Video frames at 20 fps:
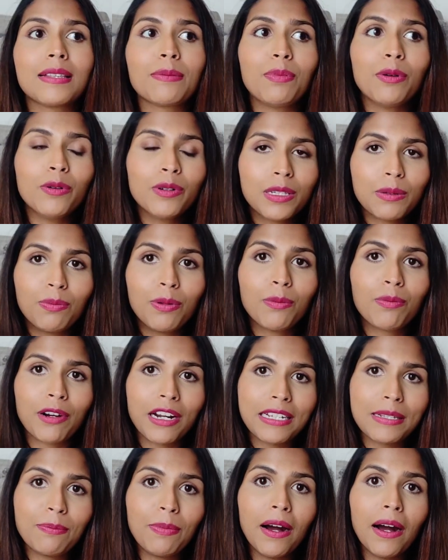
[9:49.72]
It's a portable
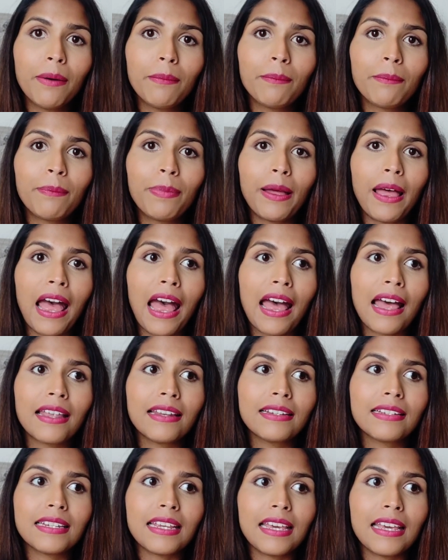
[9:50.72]
breast pump
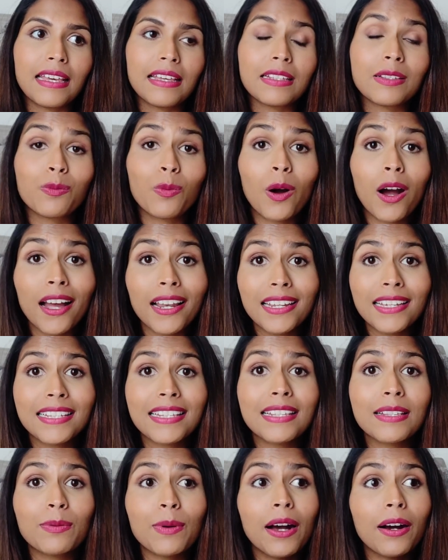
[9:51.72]
and it is
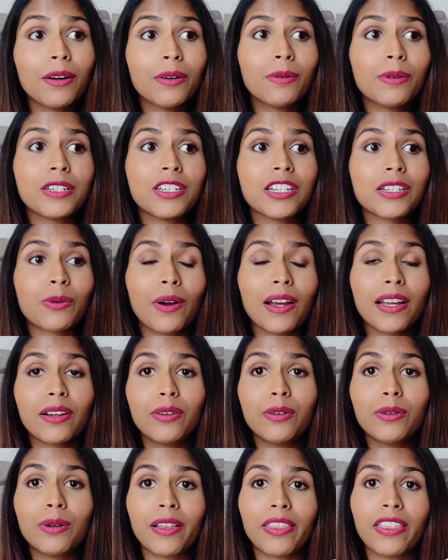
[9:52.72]
wireless as well, which is quite
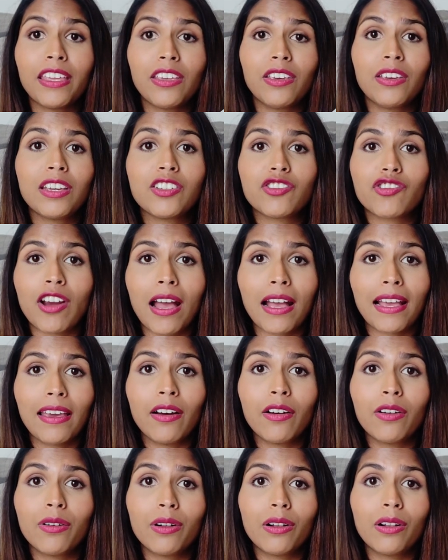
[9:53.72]
cool. I think you can track
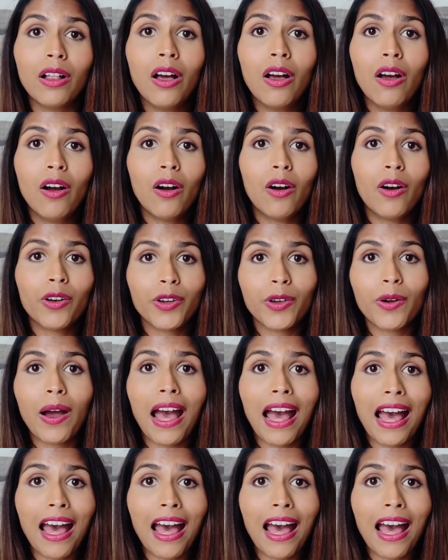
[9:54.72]
it all on your